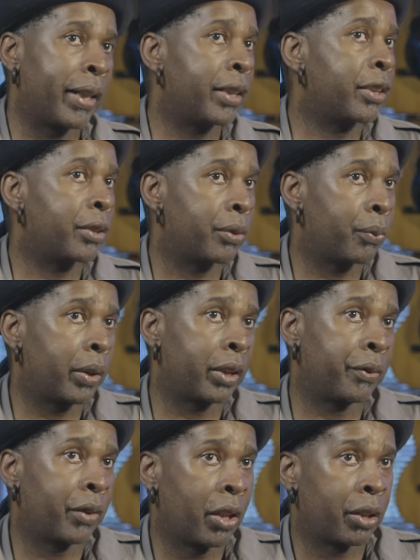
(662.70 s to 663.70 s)
into what
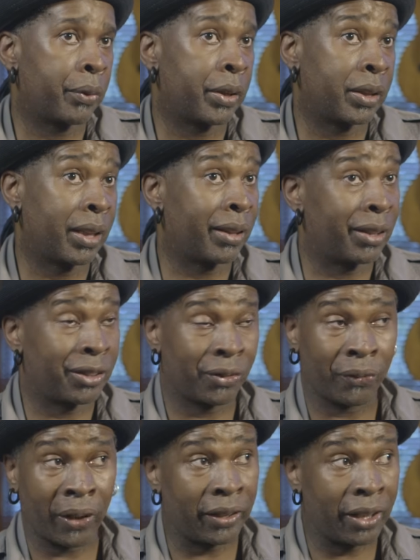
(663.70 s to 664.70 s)
Living Color is. Now, there
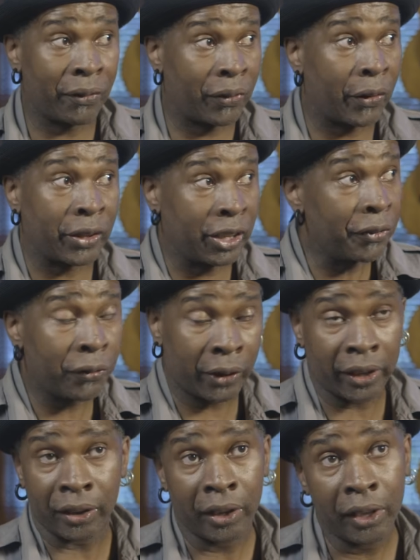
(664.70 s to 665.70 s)
are very
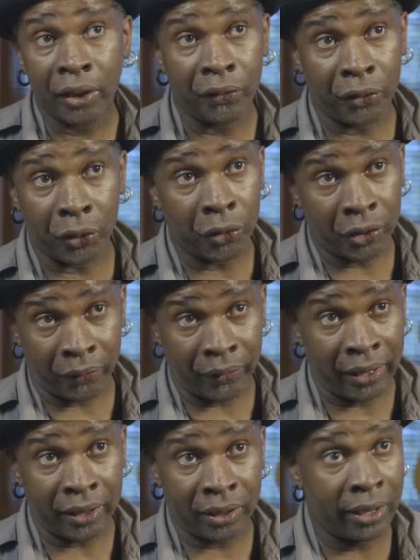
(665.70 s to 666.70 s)
different views of
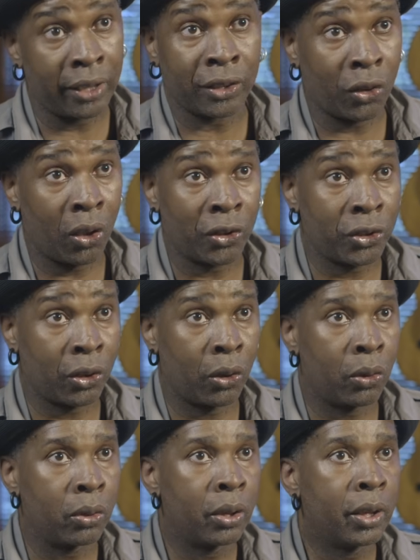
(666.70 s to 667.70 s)
this. There's also,